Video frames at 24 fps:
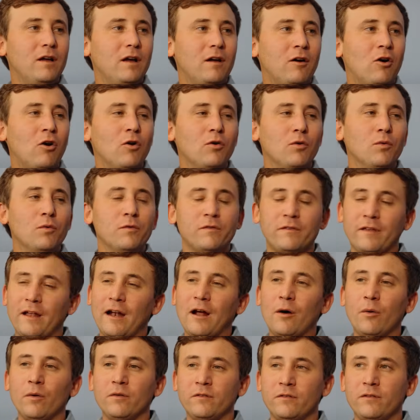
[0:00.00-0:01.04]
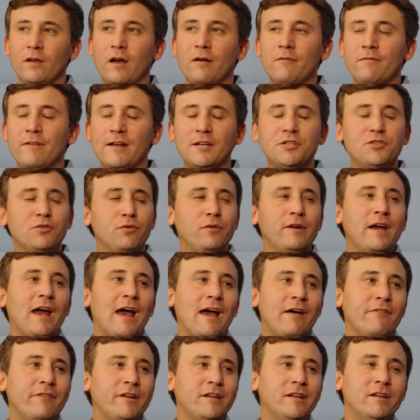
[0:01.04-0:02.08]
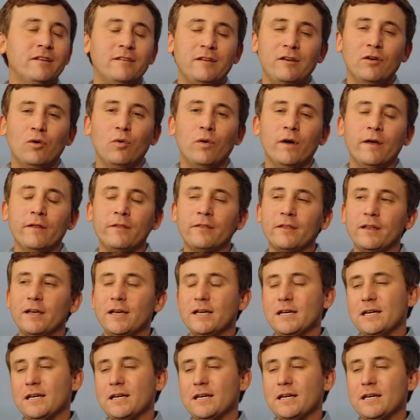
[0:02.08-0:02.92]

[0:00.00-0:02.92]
hurdles that I was eventually having to deal yeah. with.